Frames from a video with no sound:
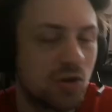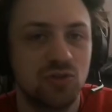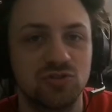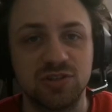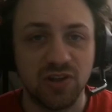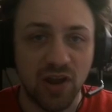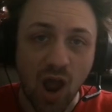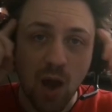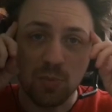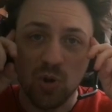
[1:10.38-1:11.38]
So today
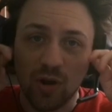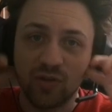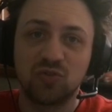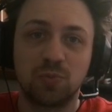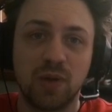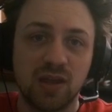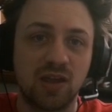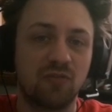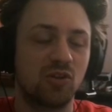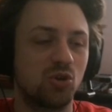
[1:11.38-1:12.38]
I'm going to be
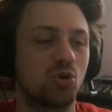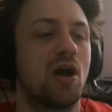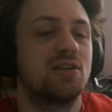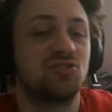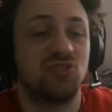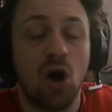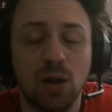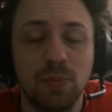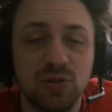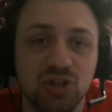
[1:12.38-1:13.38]
giving you guys
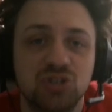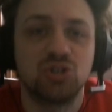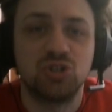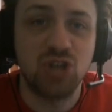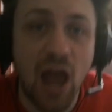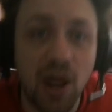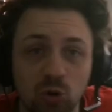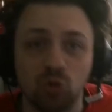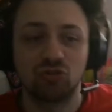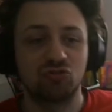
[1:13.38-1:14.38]
Dark Magician
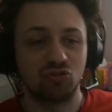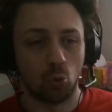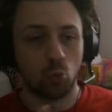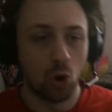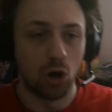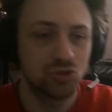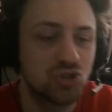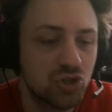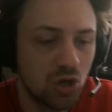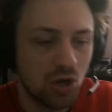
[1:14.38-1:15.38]
channels to
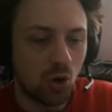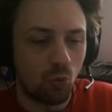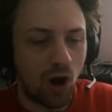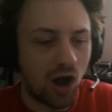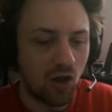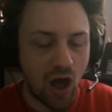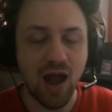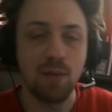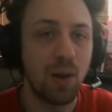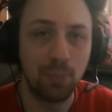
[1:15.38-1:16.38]
watch while
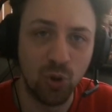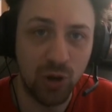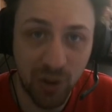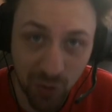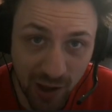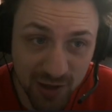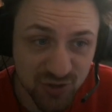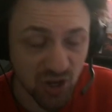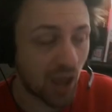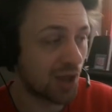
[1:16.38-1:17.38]
I'm uploading
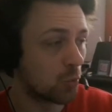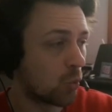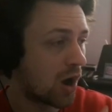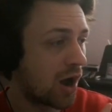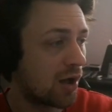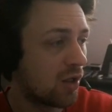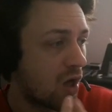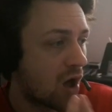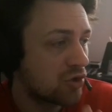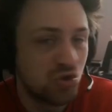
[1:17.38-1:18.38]
less and
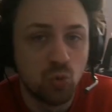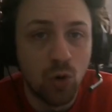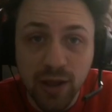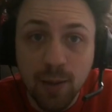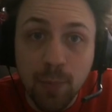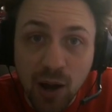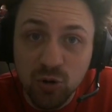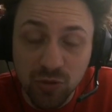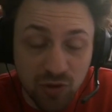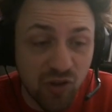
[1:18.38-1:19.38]
while you want to get
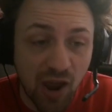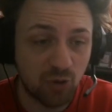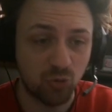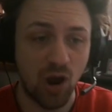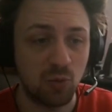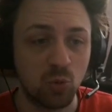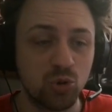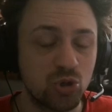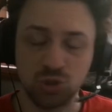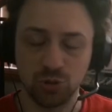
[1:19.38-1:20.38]
better at the deck, right? Well,
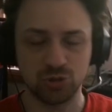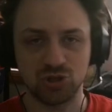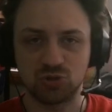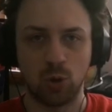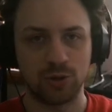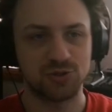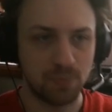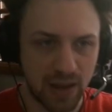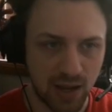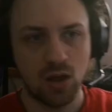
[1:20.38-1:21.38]
you shouldn't just watch
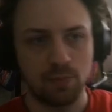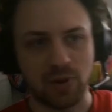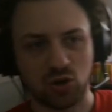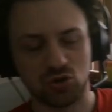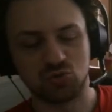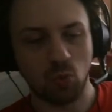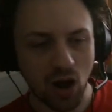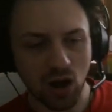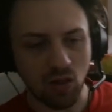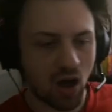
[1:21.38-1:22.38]
me because
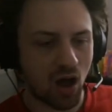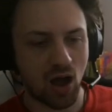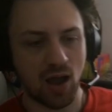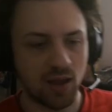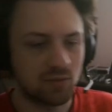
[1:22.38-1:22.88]
while I